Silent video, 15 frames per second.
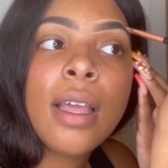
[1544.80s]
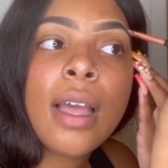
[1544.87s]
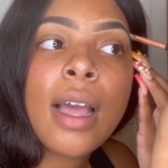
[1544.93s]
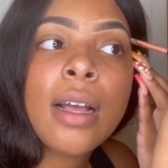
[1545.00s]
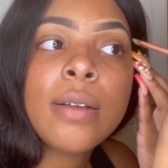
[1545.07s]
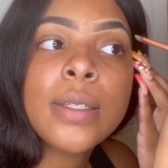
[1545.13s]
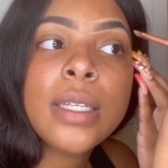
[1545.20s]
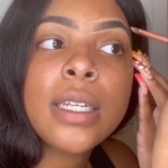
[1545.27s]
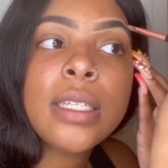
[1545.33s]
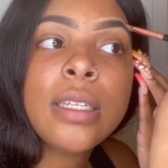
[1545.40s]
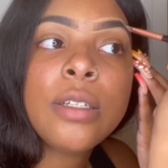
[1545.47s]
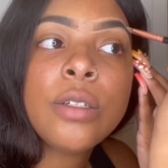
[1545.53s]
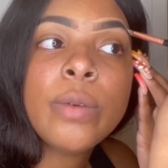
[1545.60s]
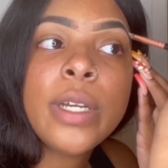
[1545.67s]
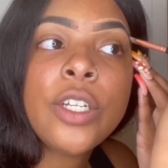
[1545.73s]
I was in a
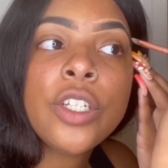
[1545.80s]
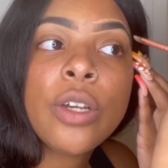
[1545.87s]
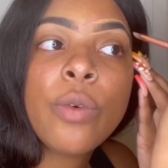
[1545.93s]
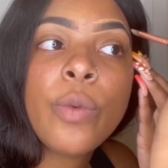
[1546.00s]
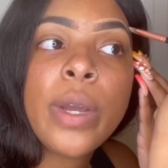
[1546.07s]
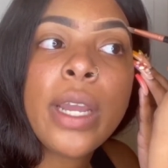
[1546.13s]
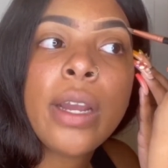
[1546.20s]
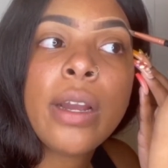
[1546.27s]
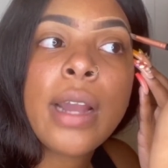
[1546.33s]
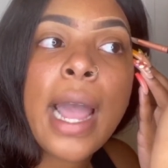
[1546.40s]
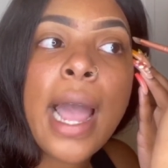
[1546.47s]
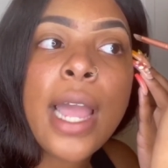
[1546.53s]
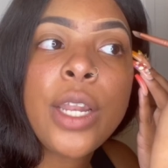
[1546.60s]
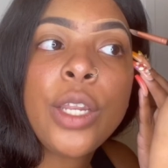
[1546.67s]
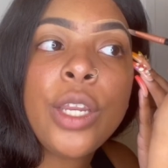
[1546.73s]
situation where
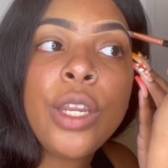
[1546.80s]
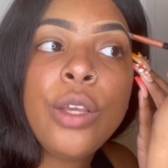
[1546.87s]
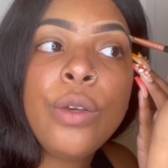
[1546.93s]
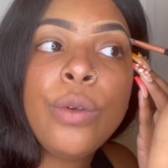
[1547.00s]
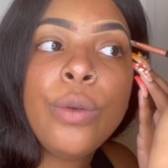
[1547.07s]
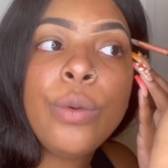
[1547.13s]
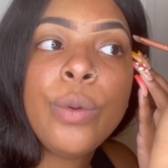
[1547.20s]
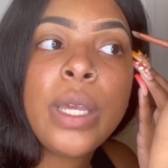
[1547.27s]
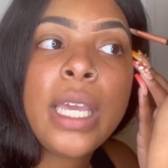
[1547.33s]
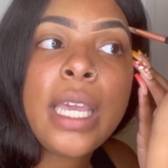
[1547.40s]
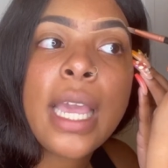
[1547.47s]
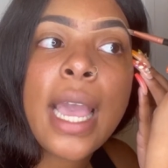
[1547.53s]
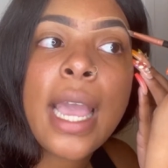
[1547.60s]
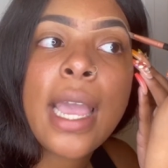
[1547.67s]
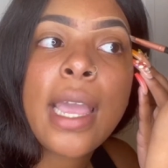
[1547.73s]
I knew
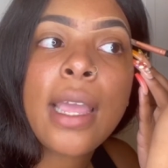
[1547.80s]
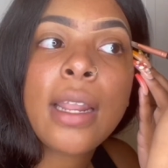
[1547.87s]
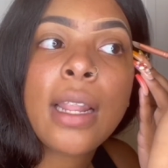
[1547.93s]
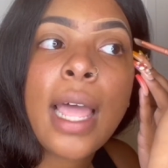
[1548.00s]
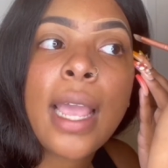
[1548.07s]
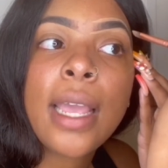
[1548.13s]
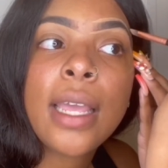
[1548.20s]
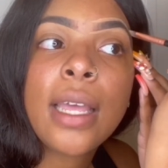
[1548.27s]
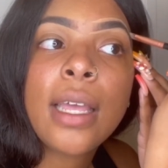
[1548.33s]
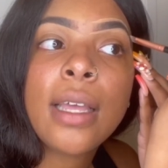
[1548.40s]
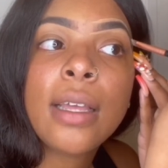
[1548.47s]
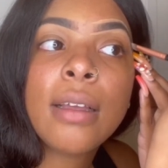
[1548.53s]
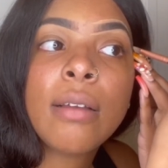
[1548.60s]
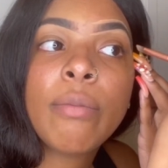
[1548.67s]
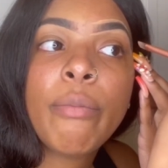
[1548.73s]
he had like
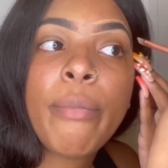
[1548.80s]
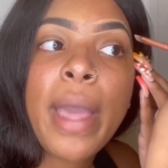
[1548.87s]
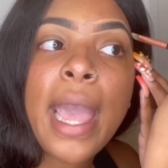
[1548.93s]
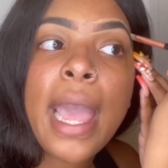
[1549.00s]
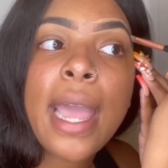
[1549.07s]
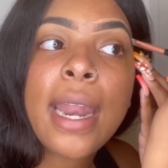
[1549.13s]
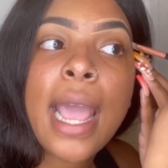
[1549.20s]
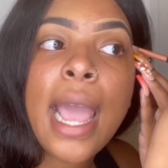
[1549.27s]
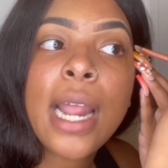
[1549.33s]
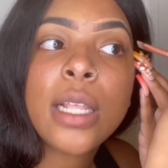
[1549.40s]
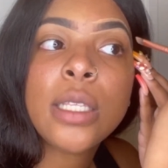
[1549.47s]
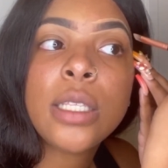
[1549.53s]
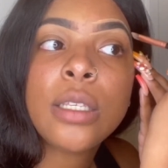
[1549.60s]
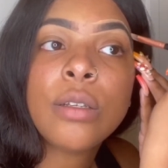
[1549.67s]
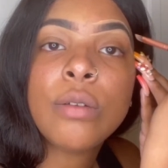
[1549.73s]
a bad
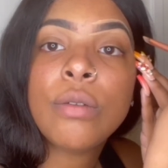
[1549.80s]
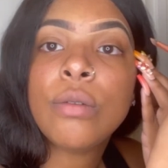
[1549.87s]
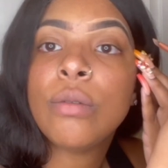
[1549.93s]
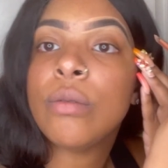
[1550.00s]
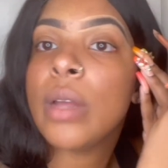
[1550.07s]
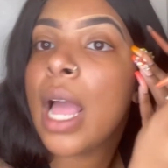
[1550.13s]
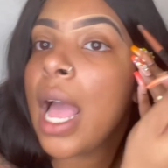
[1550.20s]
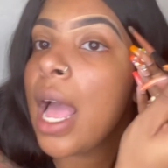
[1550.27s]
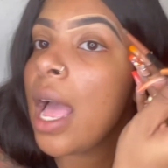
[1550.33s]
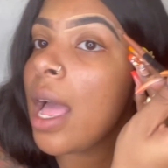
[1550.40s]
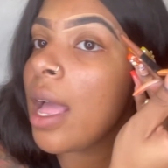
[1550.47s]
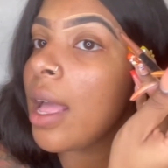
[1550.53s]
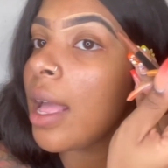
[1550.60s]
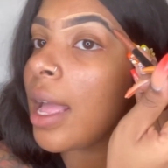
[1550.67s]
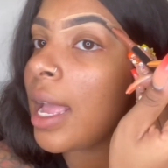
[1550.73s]
attitude,
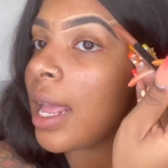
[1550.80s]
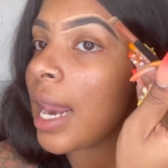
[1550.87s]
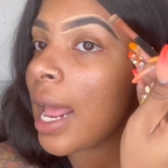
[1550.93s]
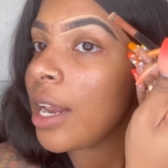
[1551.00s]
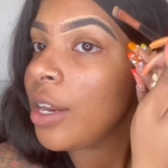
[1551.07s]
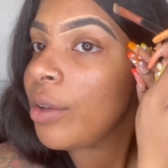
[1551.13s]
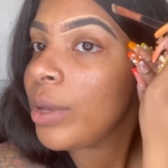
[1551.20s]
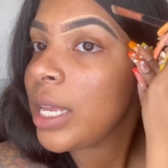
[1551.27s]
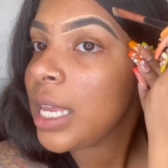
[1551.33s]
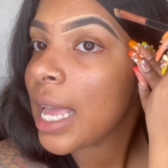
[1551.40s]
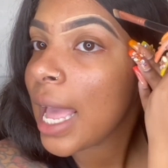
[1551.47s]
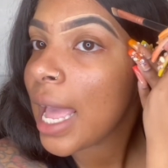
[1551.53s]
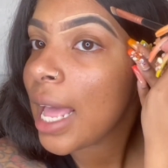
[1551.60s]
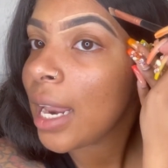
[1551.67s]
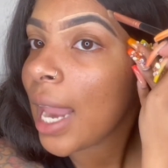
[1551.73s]
and I knew he
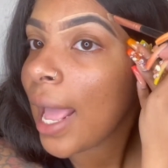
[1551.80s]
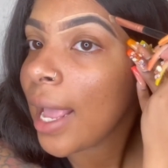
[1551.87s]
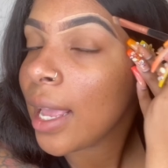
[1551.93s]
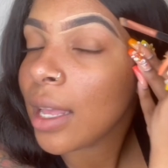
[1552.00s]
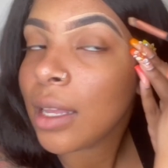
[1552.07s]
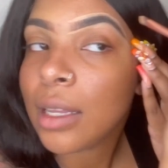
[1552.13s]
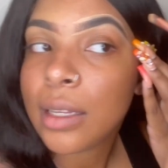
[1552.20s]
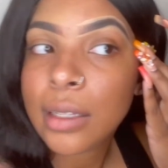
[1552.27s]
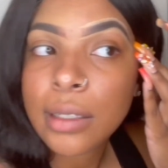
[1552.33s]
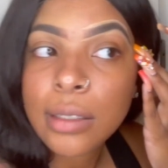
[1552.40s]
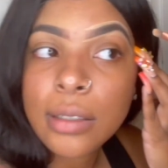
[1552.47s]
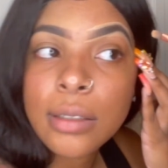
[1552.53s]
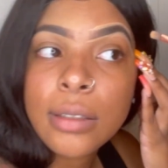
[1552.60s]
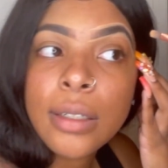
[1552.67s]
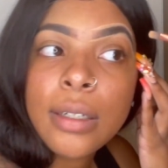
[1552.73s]
had like
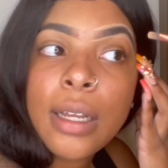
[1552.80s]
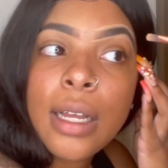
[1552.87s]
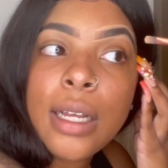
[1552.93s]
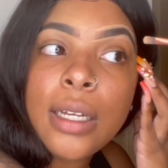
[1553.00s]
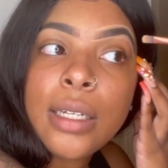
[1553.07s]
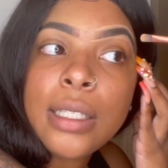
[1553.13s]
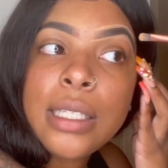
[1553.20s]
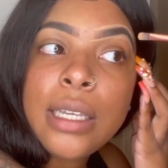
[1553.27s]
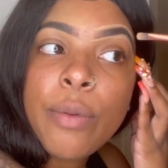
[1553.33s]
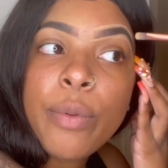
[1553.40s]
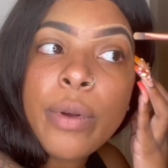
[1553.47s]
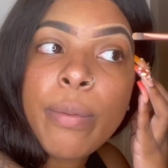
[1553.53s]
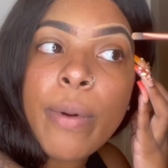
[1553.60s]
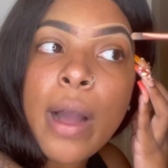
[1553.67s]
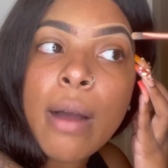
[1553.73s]
a
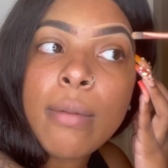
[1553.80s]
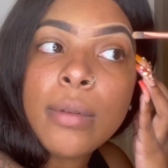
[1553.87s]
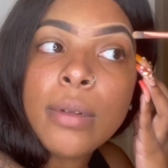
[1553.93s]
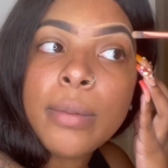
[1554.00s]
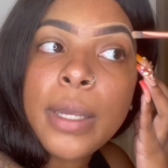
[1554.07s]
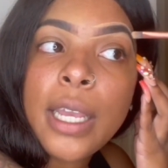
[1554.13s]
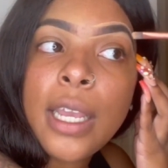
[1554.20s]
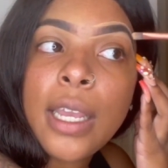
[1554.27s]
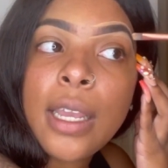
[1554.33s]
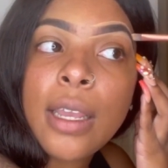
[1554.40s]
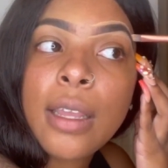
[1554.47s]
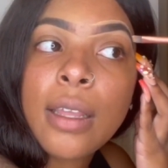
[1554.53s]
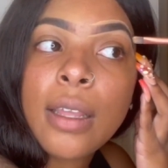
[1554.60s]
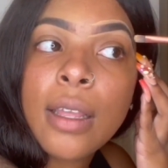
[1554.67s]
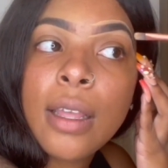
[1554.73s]
temper problem,
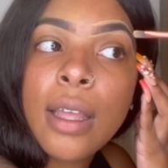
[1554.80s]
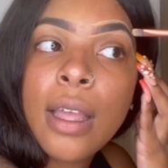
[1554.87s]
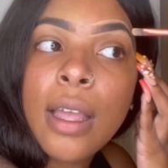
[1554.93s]
and